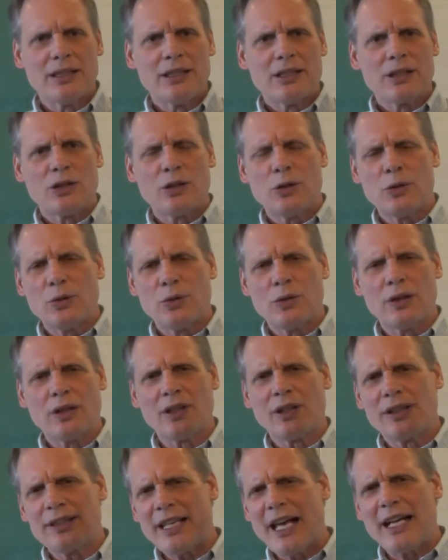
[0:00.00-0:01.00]
cool
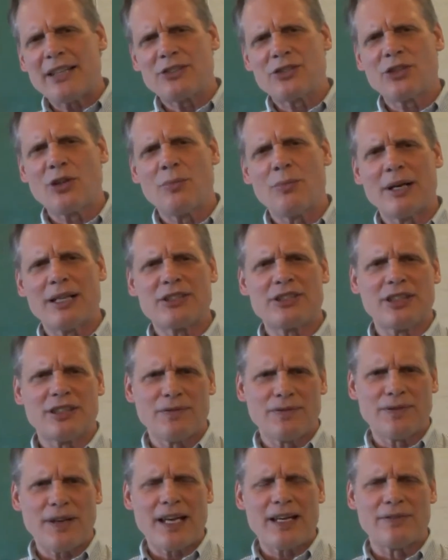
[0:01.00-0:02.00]
or not so much in
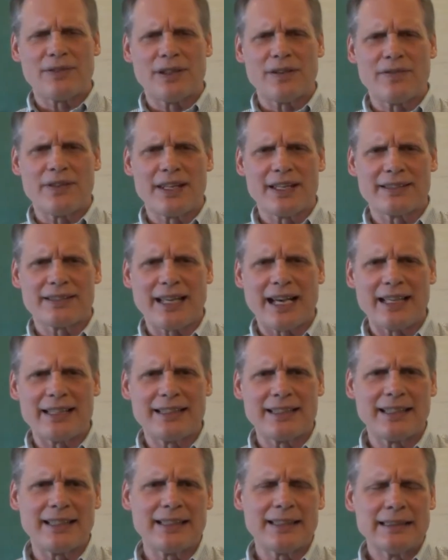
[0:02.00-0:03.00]
favor of this
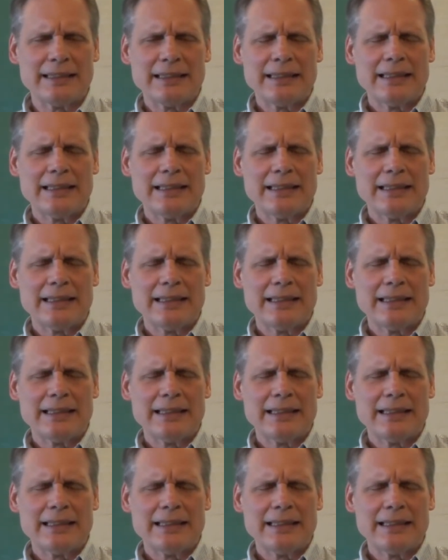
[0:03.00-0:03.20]
idea.